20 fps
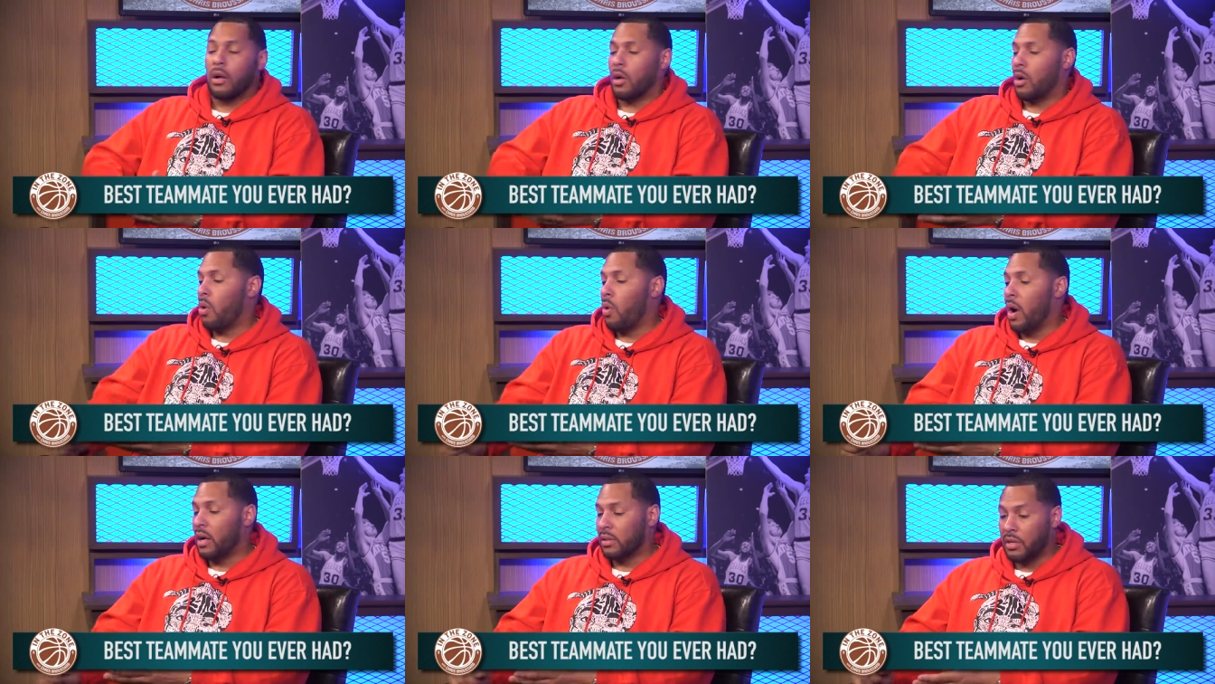
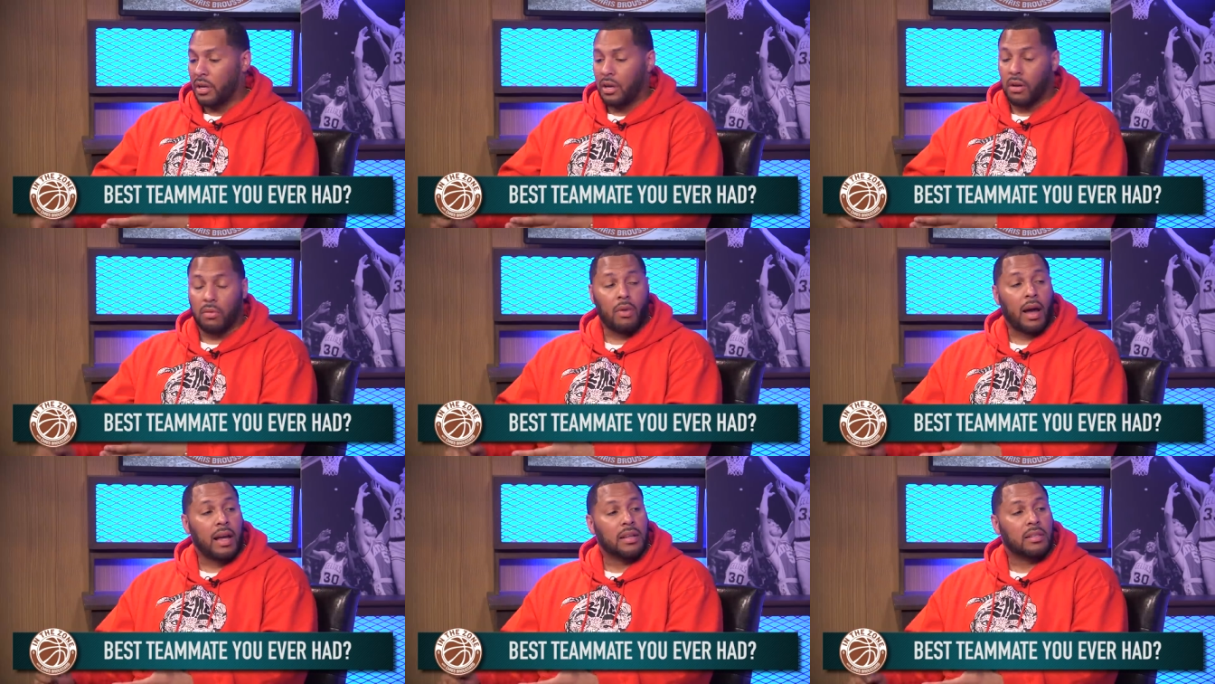Go out
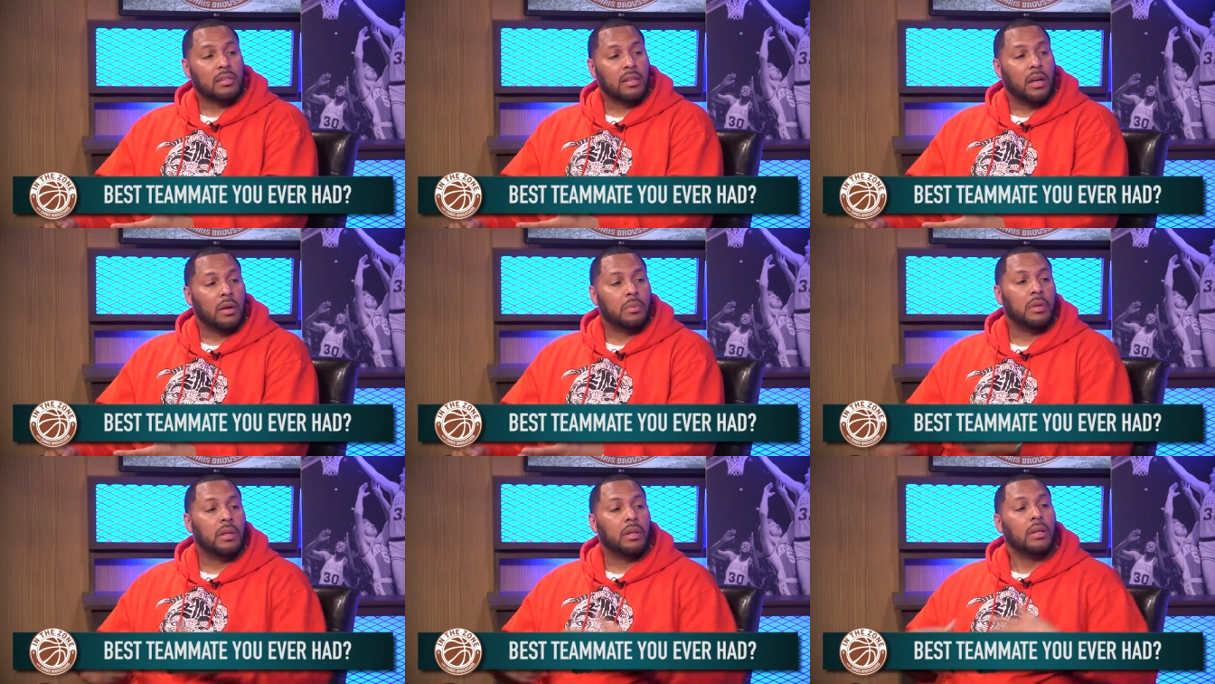there, write
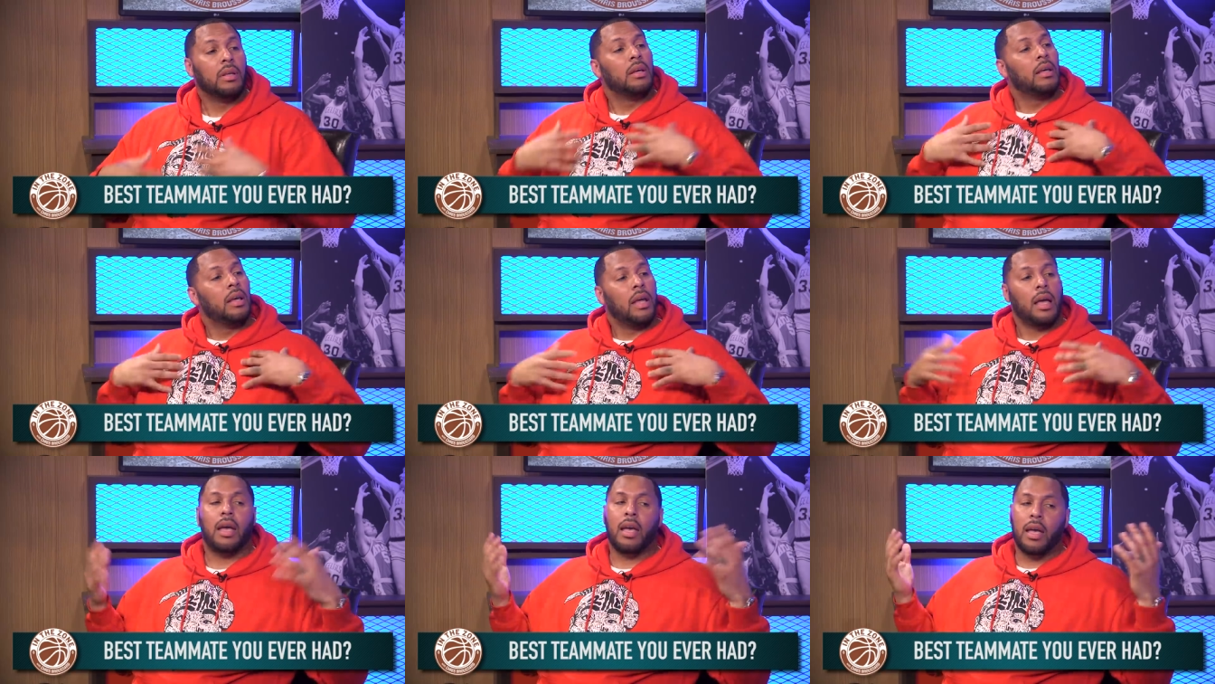something,
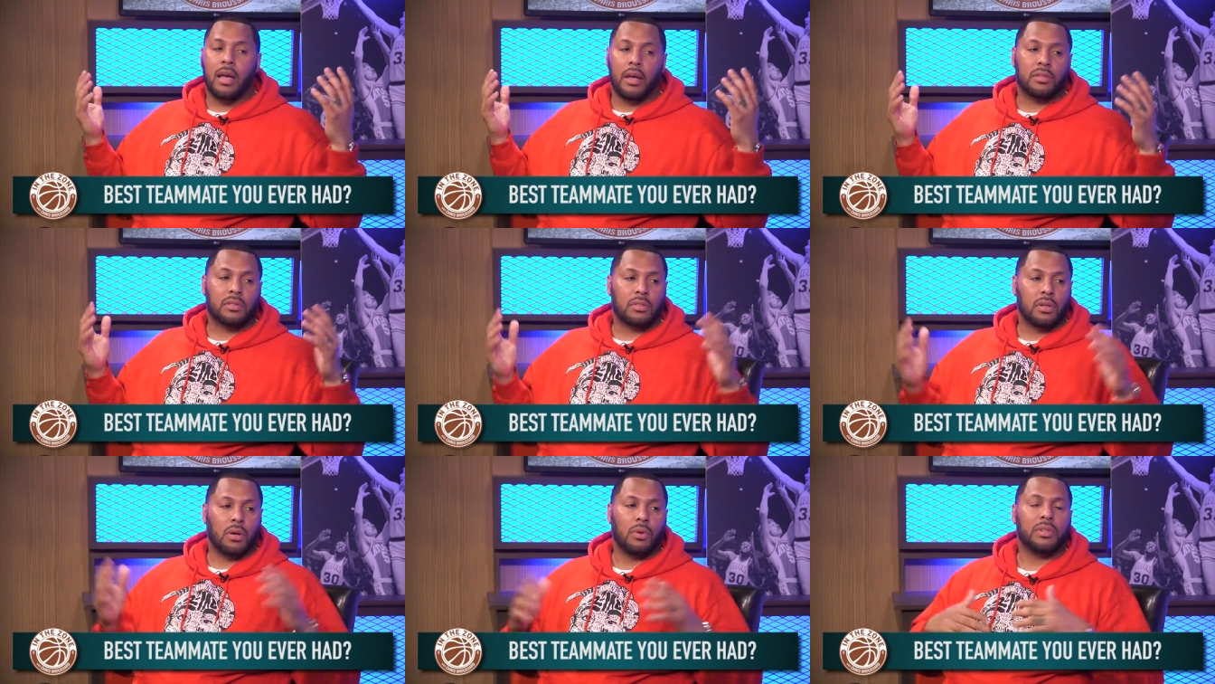
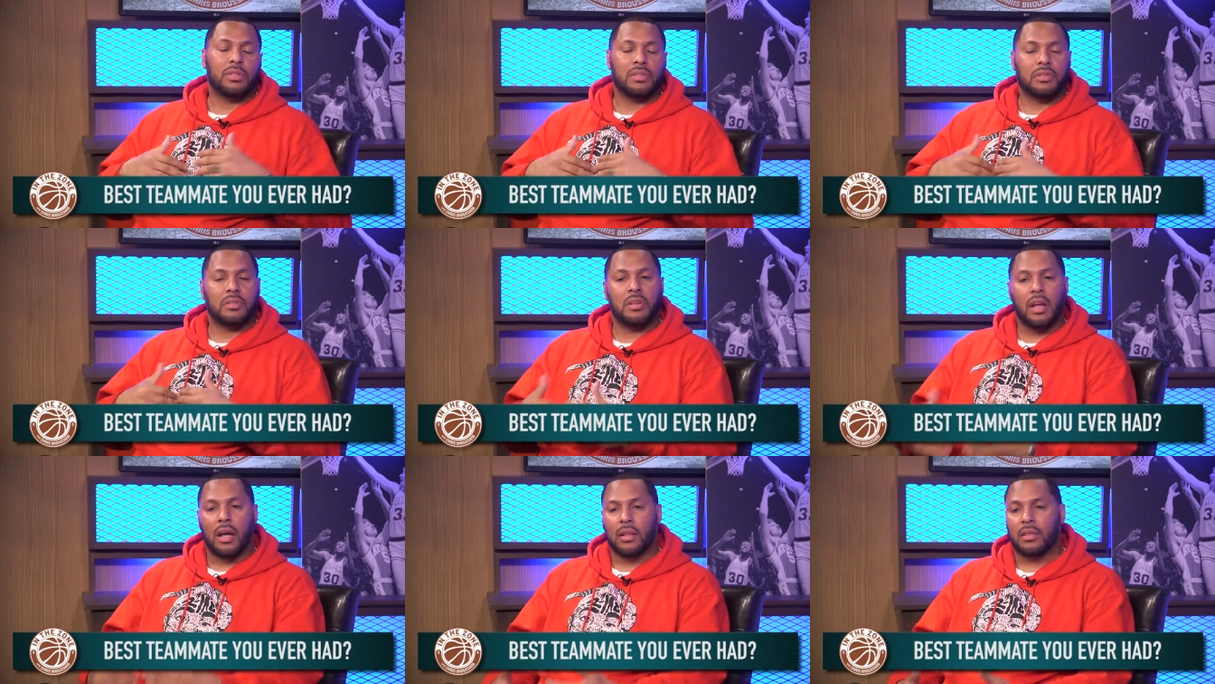and so
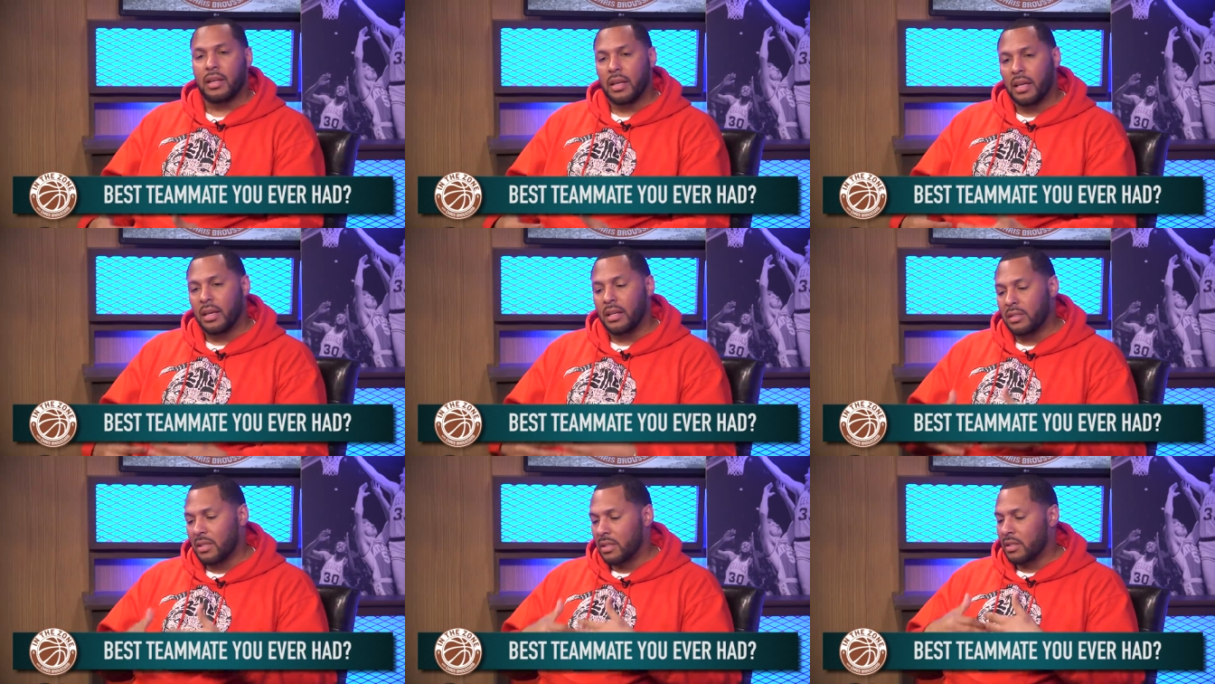yeah, I yeah,
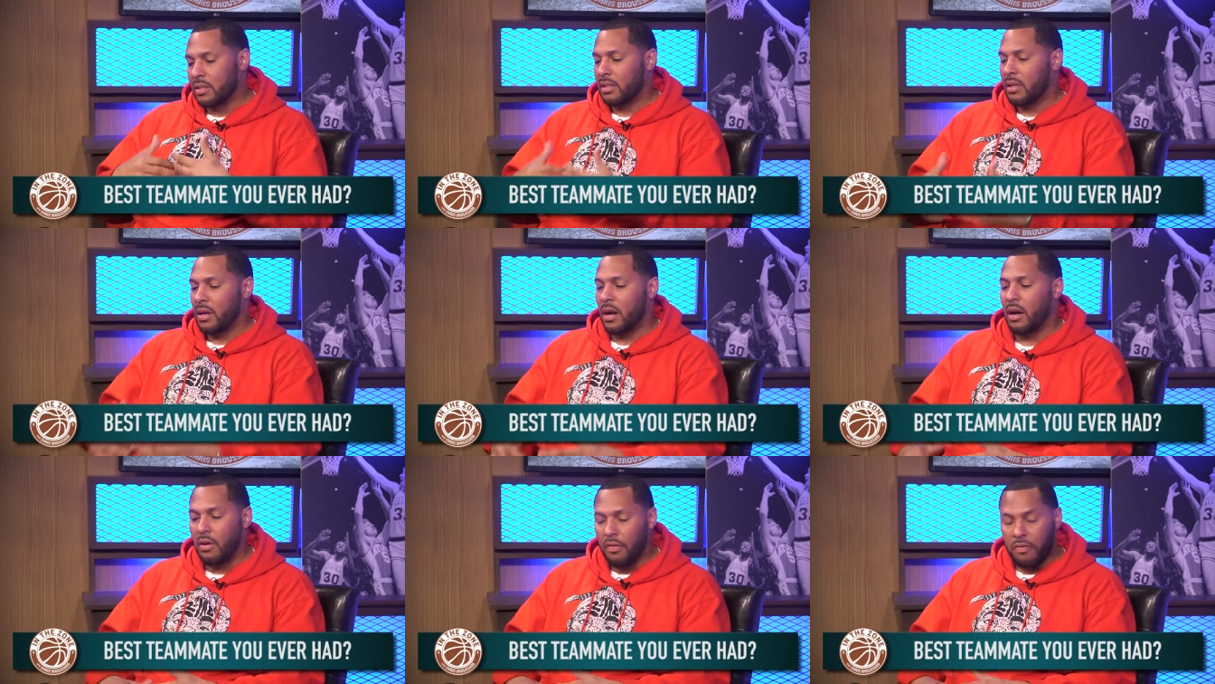think he just
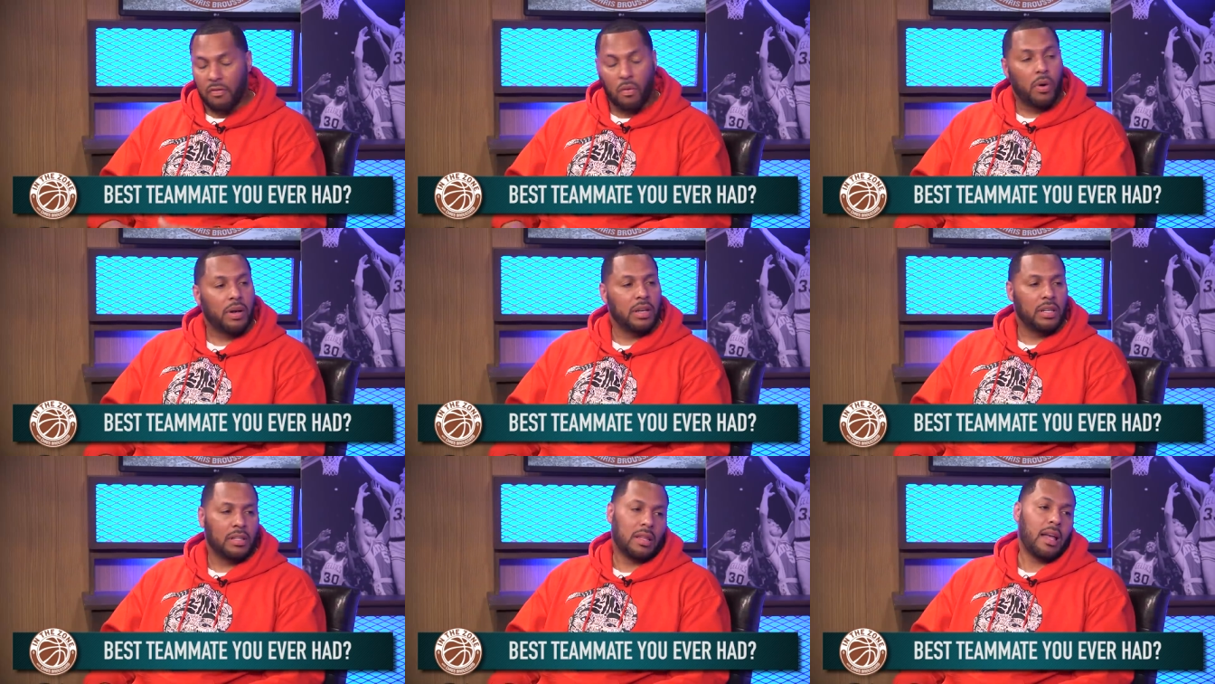
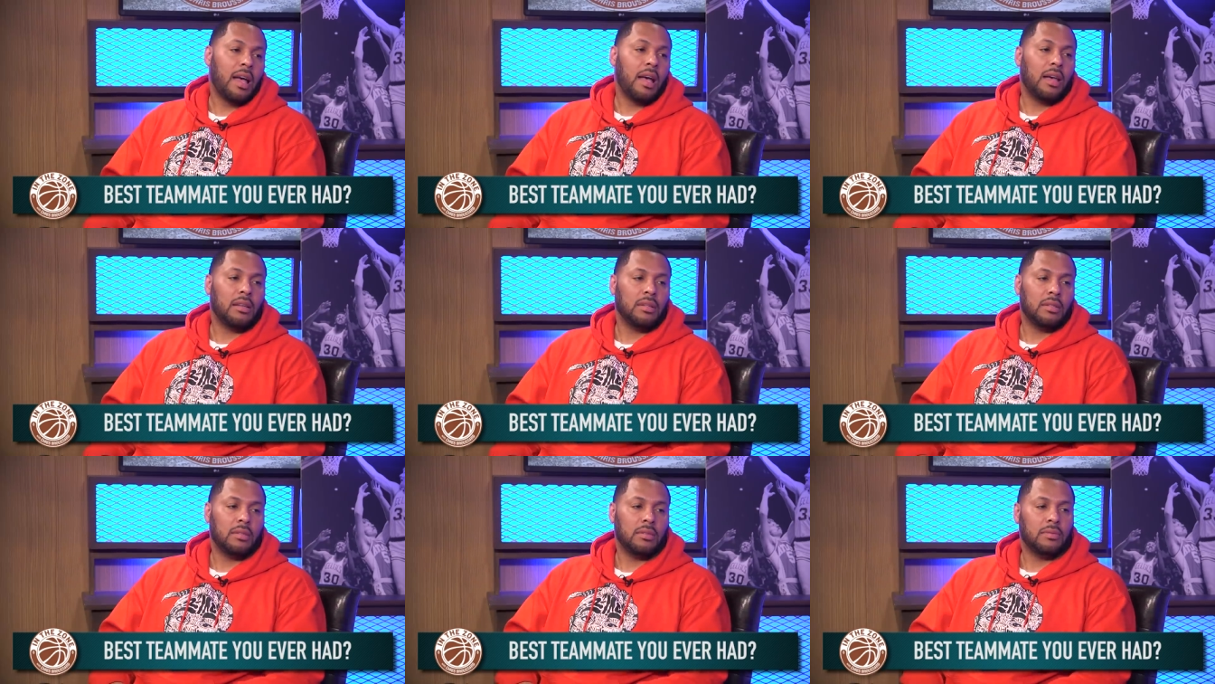avoided
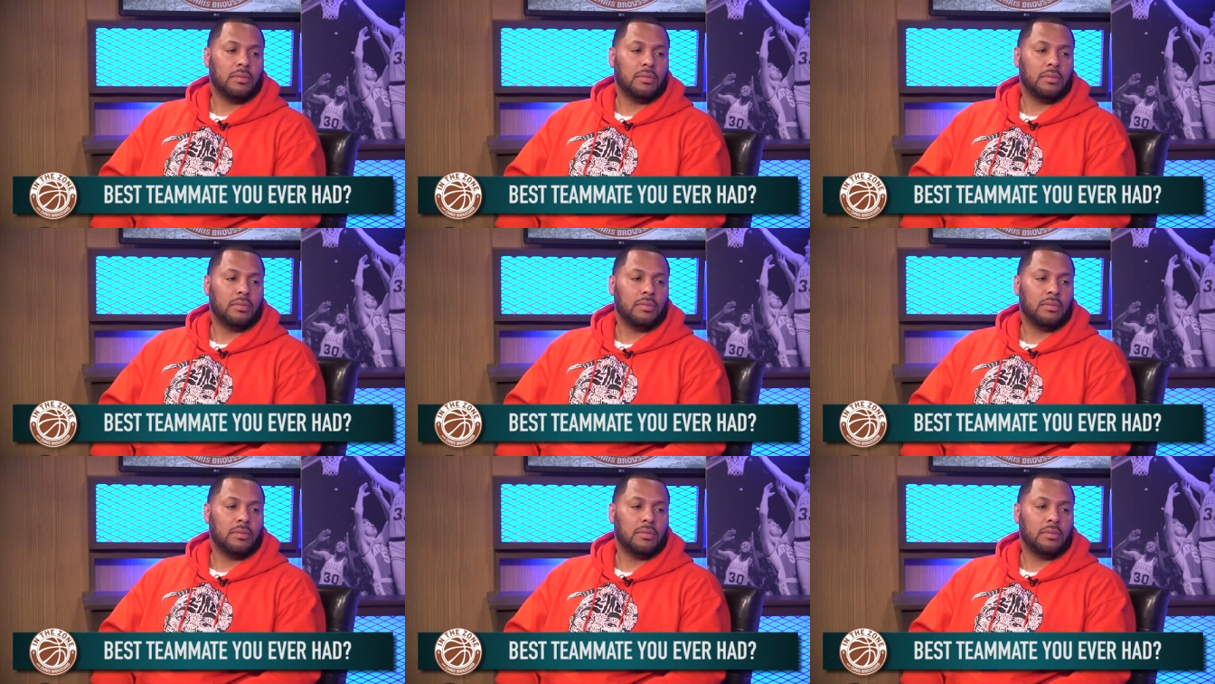that.